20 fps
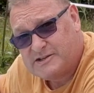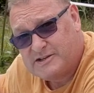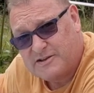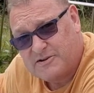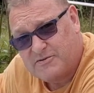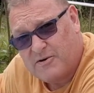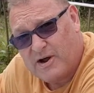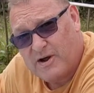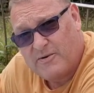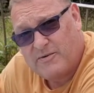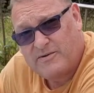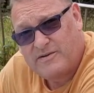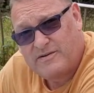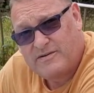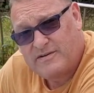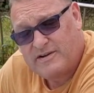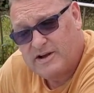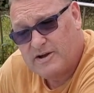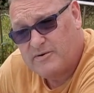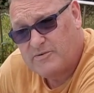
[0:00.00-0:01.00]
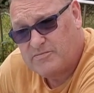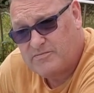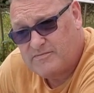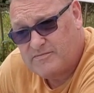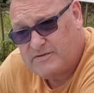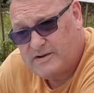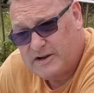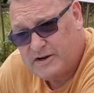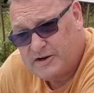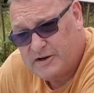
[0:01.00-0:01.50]
to their own. You
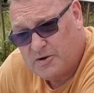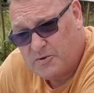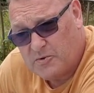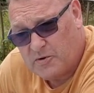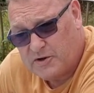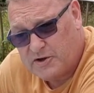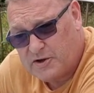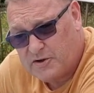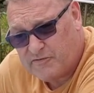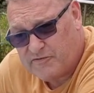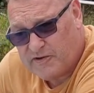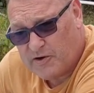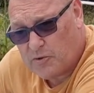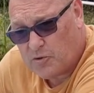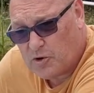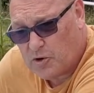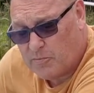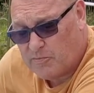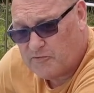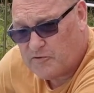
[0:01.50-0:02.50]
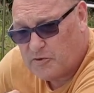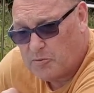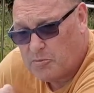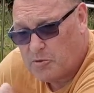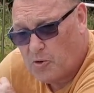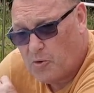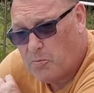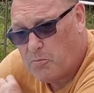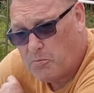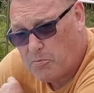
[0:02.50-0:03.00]
do what you feel
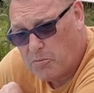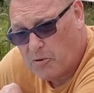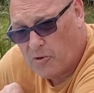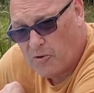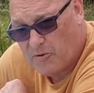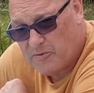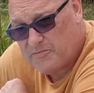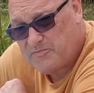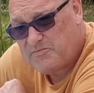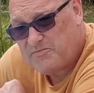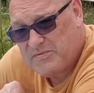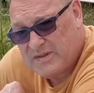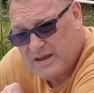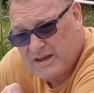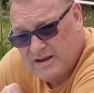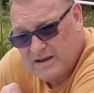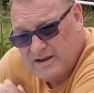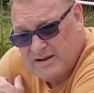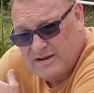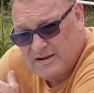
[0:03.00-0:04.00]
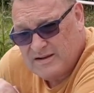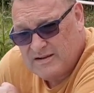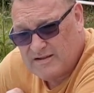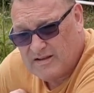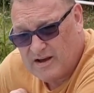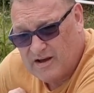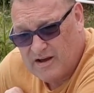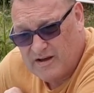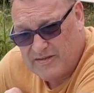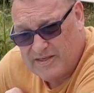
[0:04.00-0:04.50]
comfortable. But
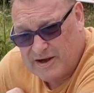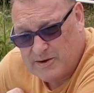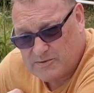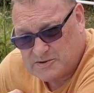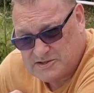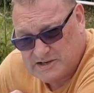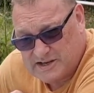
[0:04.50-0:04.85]
that was